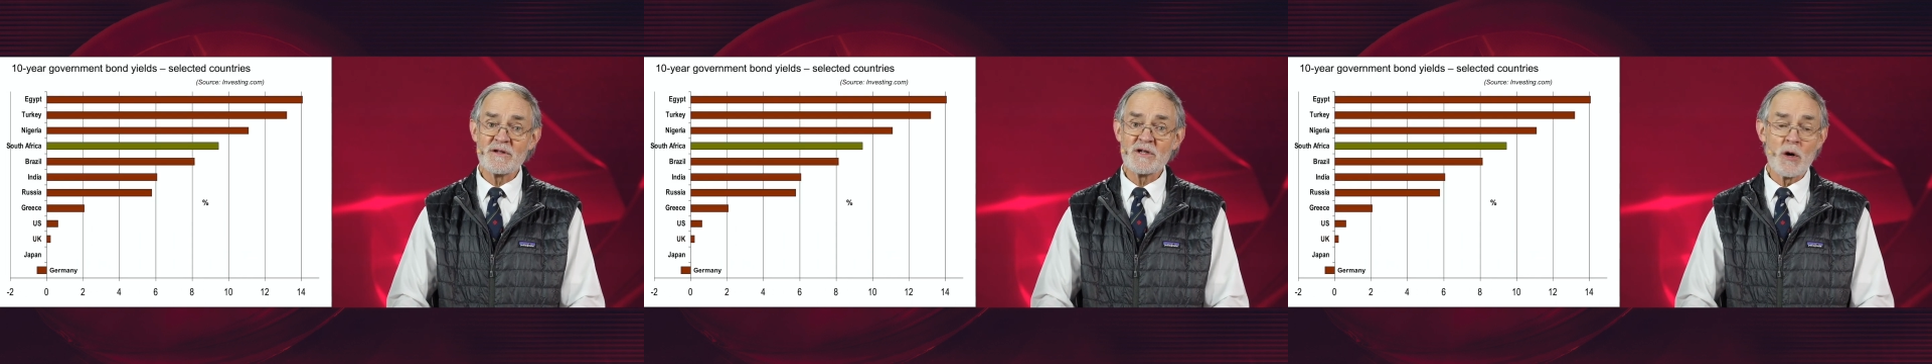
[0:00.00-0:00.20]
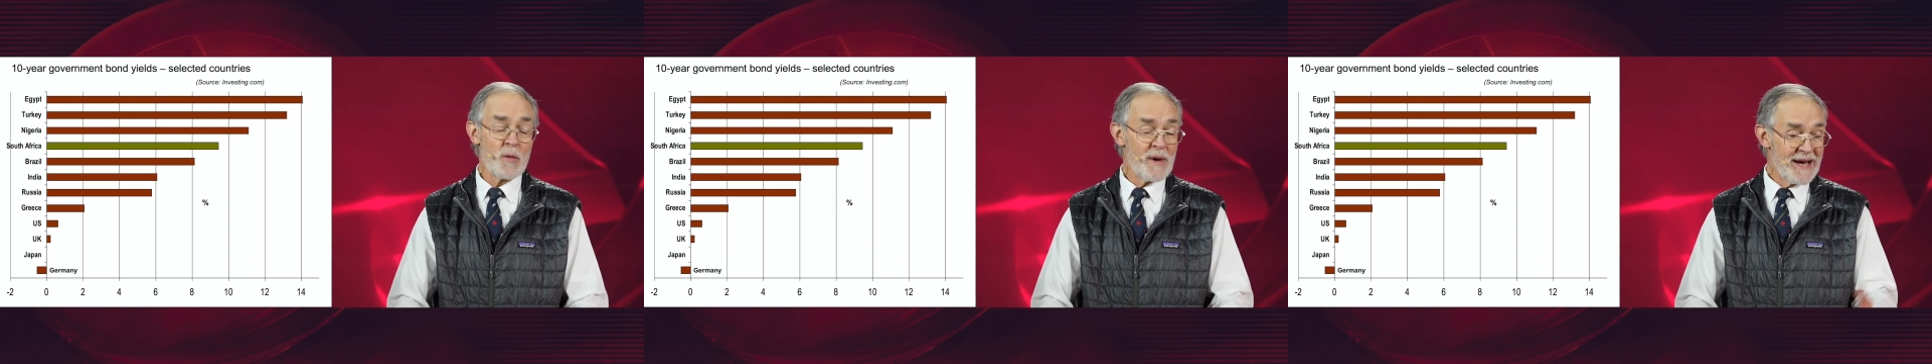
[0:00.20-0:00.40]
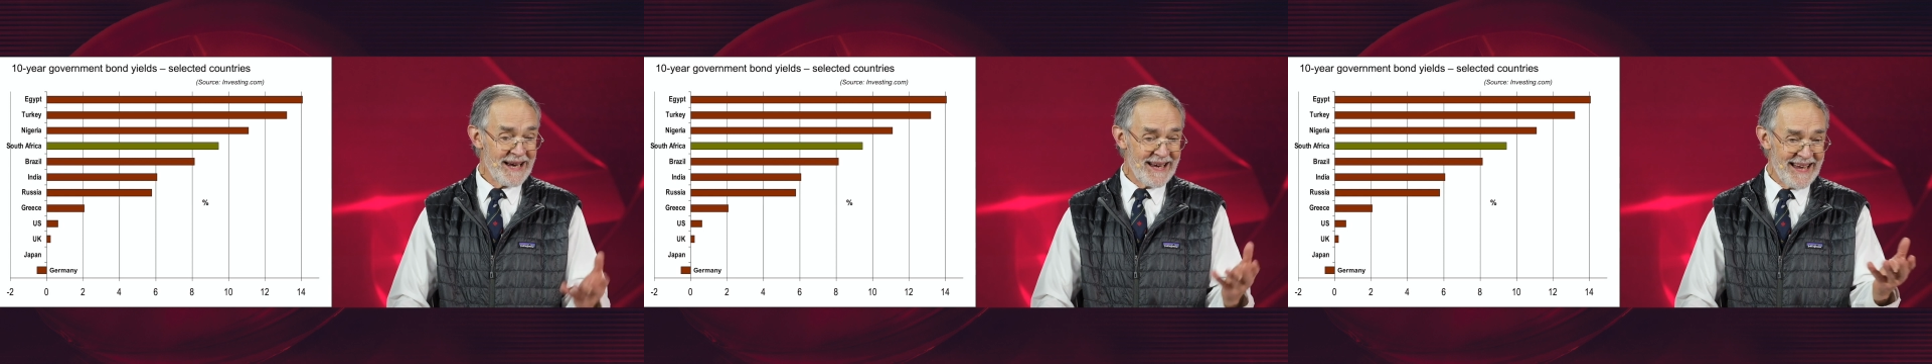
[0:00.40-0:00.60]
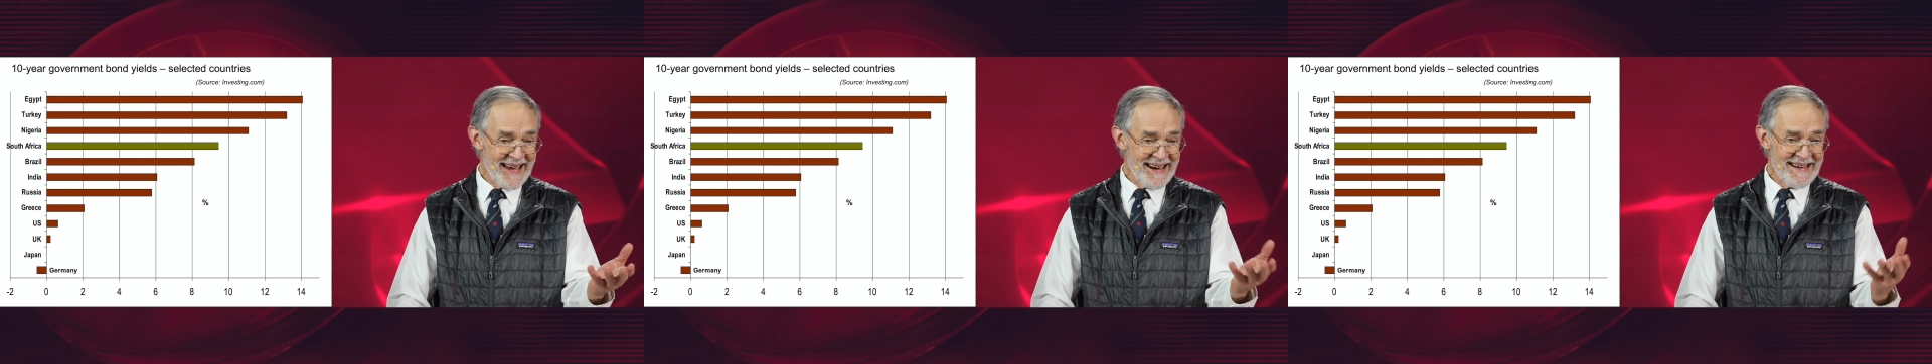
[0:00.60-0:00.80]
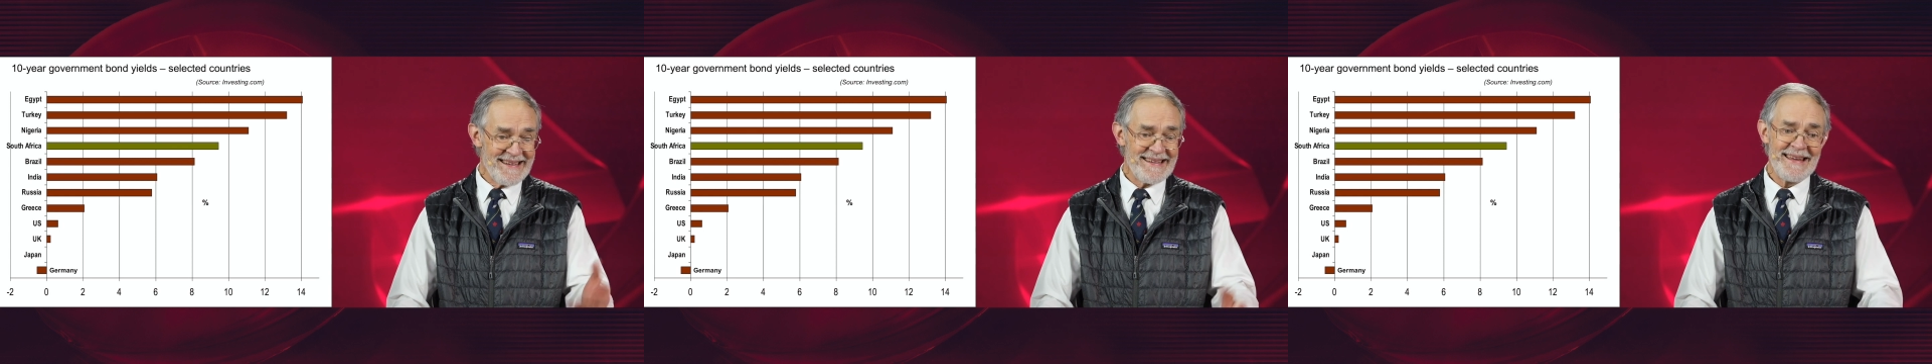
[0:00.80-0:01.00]
so we're
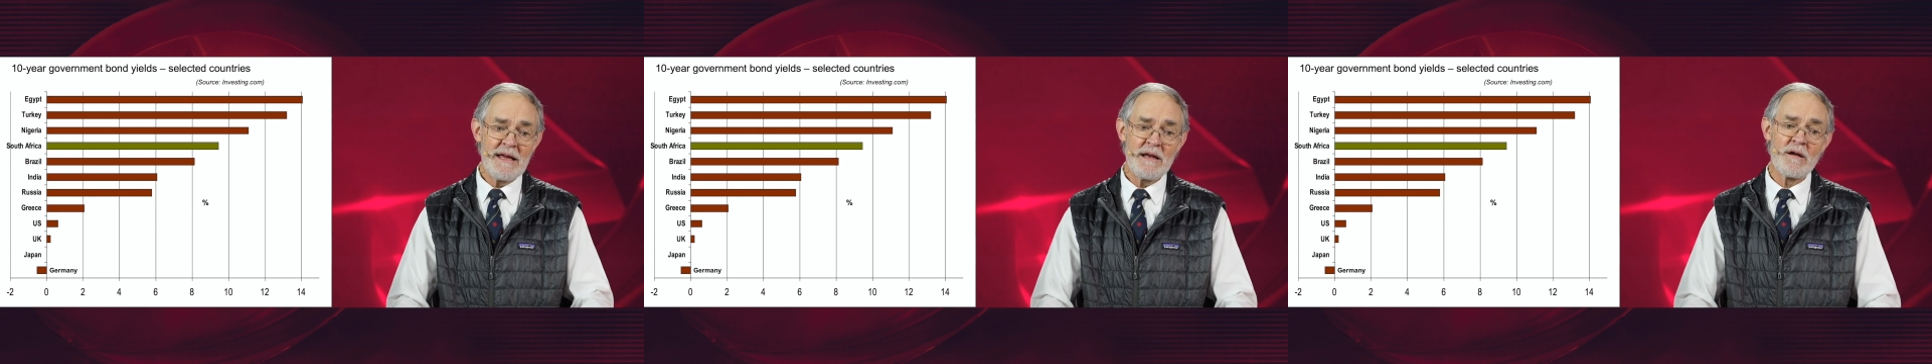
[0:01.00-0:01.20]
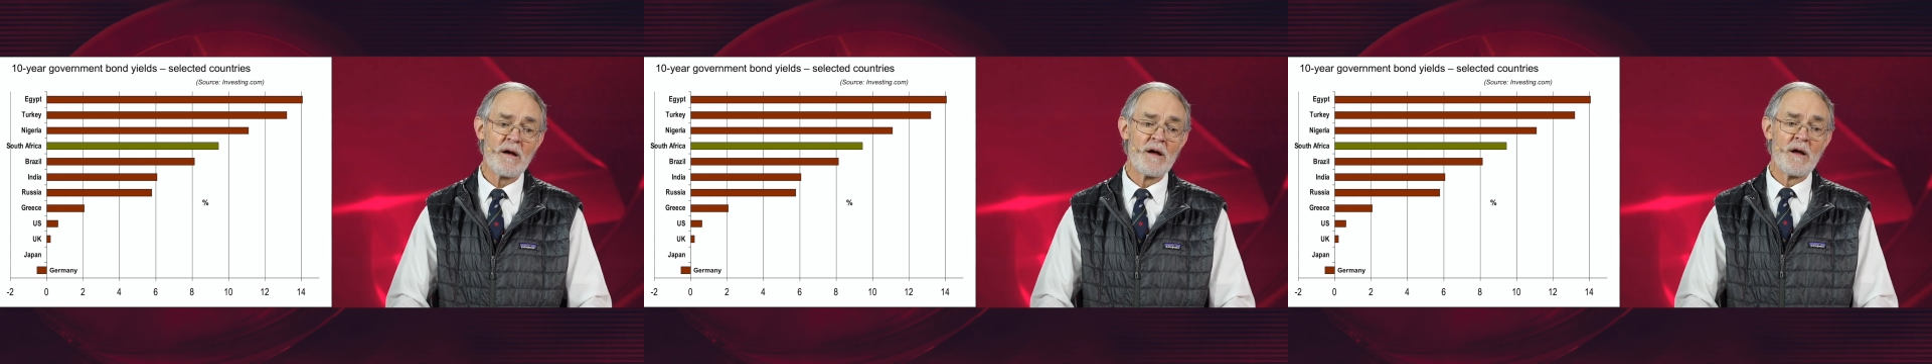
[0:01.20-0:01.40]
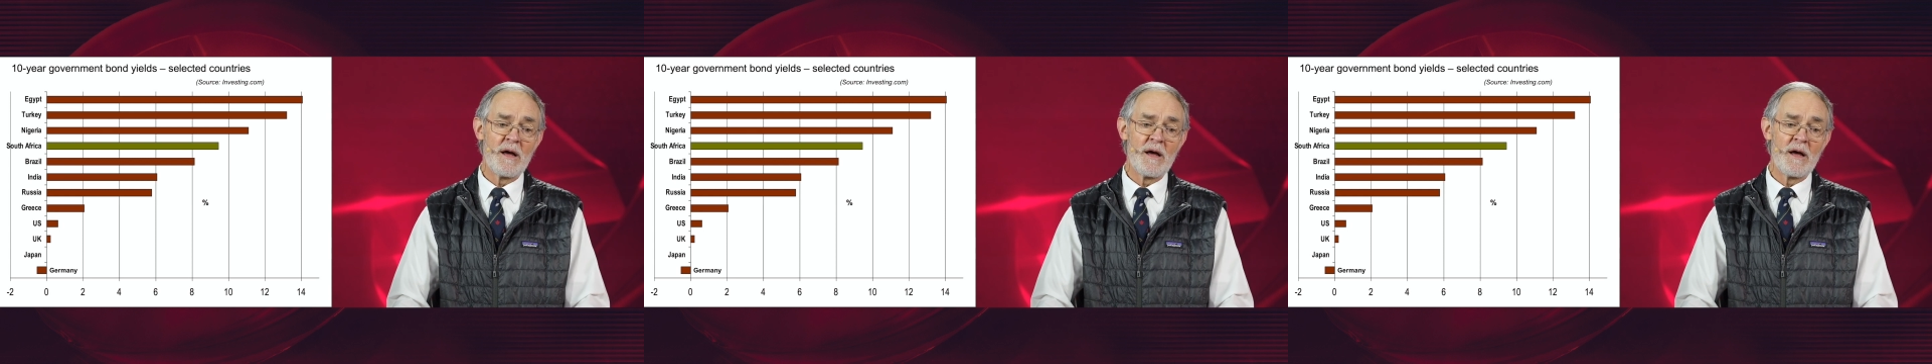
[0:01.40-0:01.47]
guaranteed